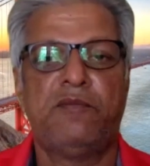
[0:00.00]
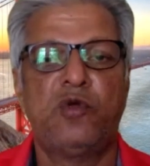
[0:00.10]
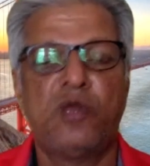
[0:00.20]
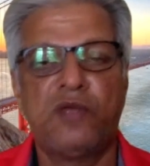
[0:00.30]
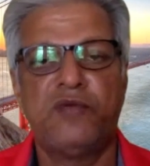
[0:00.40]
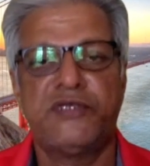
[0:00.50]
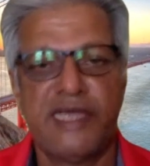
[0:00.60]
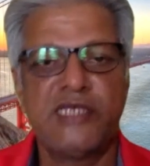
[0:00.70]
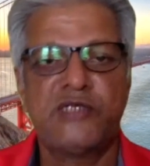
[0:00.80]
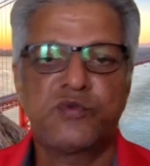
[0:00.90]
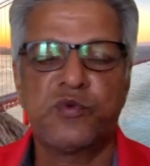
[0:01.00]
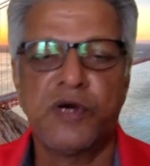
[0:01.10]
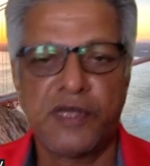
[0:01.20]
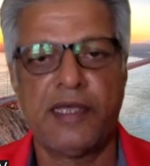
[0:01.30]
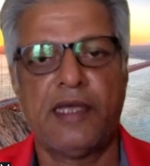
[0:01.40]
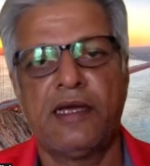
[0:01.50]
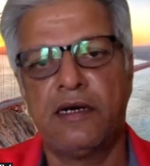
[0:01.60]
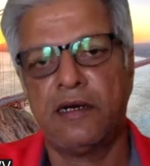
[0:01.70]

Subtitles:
during which X was working